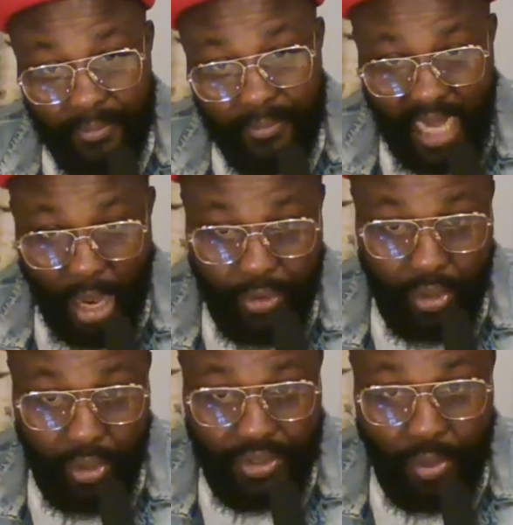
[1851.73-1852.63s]
Now you
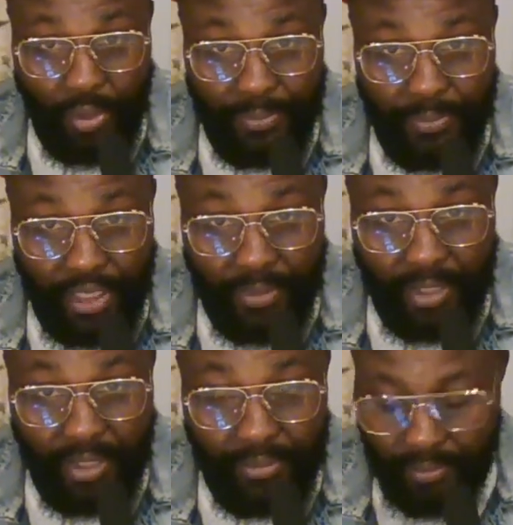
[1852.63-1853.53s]
understand what I'm talking
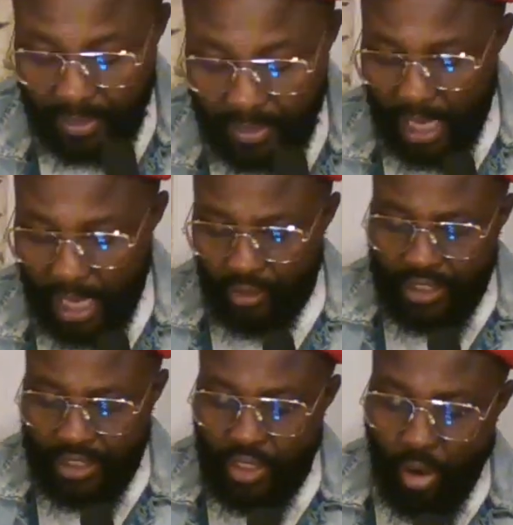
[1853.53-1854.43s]
about. Now let
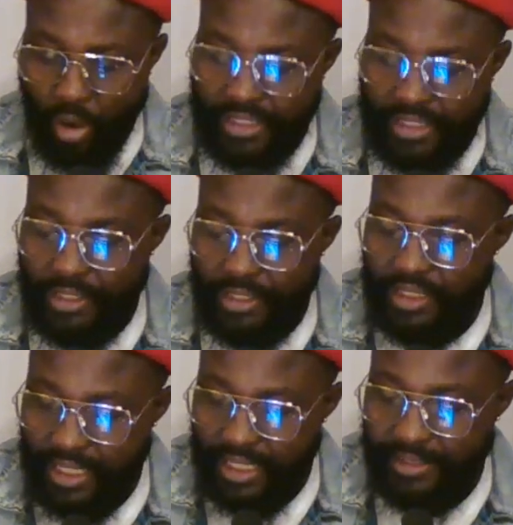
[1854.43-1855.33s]
us see what this idiot
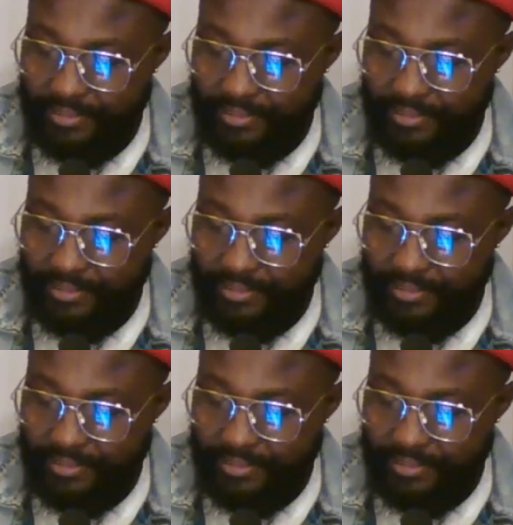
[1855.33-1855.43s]
said.